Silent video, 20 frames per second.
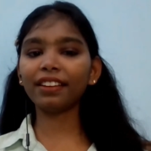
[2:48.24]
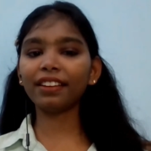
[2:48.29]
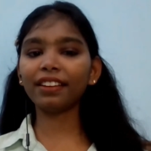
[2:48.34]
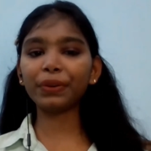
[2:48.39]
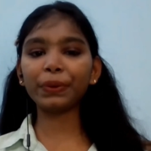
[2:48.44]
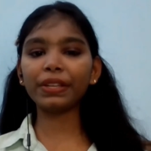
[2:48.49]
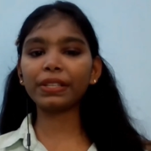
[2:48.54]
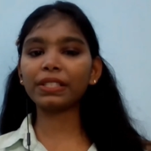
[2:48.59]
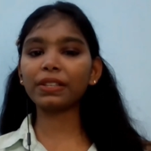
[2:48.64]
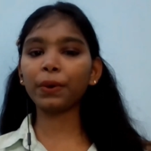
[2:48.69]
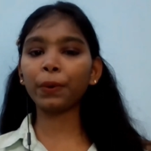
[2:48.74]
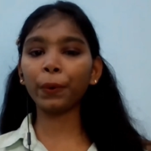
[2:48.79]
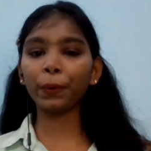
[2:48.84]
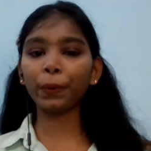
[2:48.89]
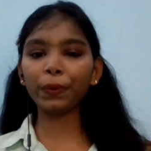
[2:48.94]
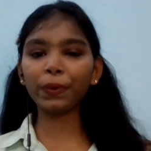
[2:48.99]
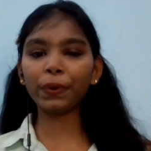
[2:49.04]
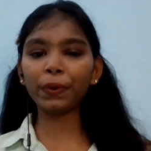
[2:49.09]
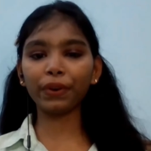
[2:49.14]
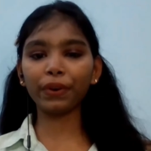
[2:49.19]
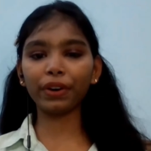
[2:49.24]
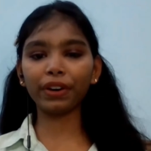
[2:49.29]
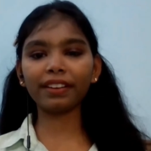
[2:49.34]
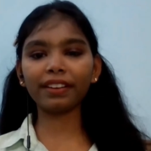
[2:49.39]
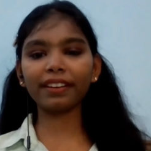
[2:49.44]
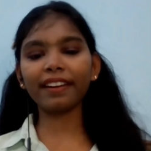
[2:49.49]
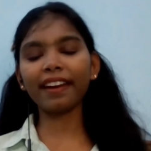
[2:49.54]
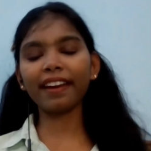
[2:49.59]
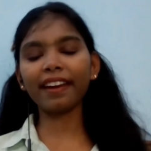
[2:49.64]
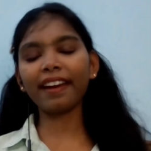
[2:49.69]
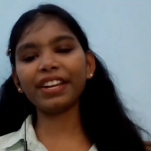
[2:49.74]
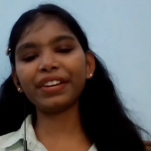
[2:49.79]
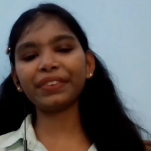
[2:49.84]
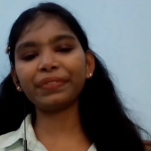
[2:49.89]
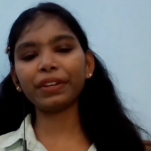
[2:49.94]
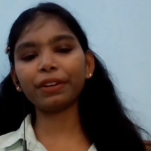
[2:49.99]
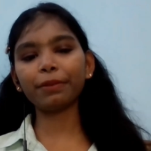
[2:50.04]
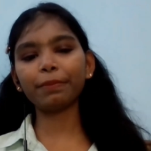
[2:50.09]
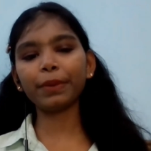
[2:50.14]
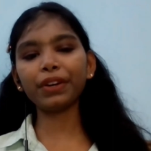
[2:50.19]
into his own work and
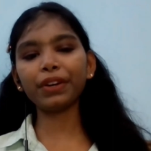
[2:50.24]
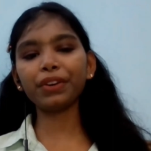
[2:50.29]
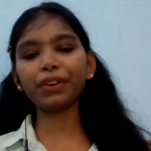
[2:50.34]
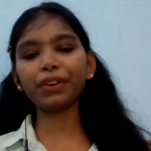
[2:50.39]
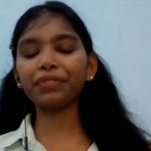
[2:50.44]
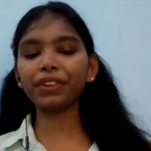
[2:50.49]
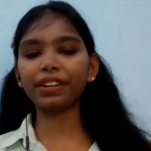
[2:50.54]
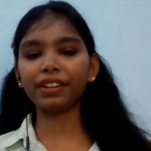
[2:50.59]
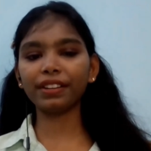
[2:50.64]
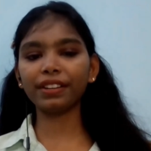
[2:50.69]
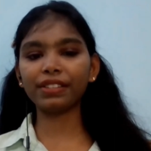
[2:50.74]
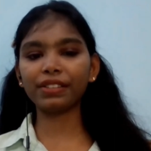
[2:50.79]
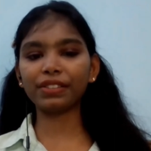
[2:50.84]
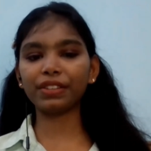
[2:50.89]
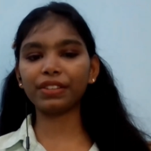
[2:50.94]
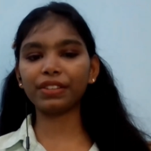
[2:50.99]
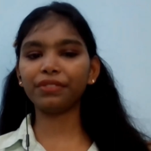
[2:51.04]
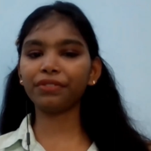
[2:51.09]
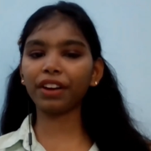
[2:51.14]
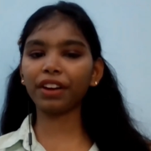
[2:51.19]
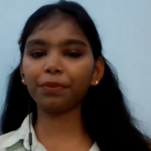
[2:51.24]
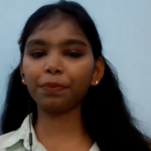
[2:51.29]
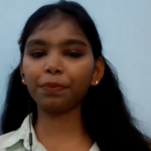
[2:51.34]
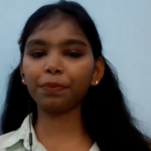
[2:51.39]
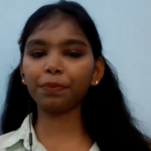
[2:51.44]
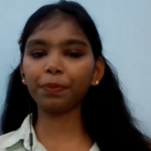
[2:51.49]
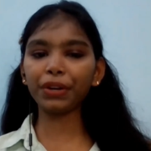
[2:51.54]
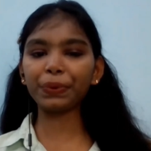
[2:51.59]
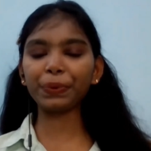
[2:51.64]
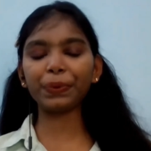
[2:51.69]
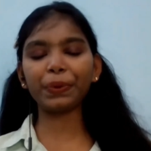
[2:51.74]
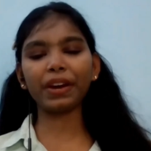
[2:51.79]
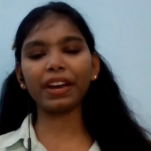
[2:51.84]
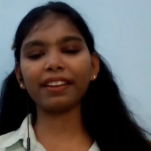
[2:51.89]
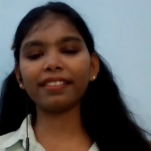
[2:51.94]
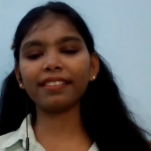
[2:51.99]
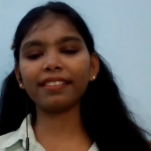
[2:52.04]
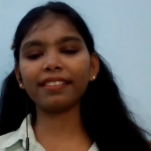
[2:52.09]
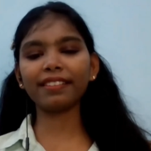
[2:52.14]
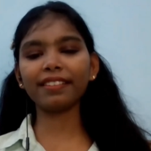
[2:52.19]
development of Industry five point oh
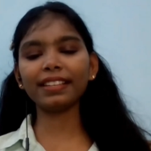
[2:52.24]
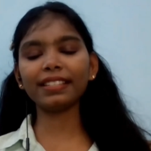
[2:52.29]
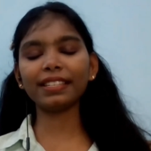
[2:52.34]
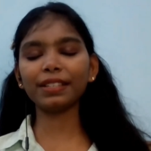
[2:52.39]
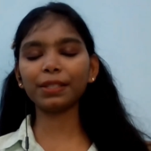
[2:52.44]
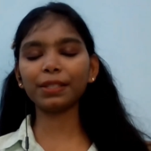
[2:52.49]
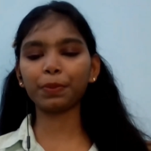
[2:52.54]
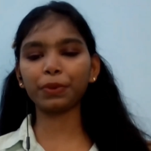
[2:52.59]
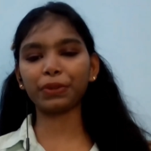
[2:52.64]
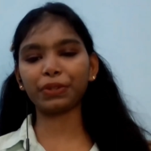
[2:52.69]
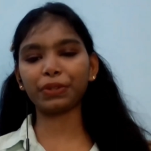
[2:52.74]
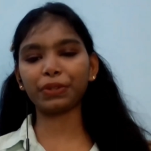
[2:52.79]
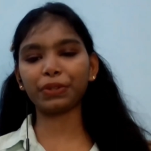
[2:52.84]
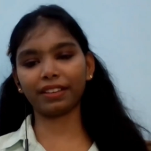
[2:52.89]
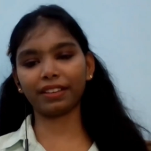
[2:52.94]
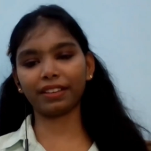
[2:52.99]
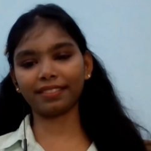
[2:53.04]
and realizes his project.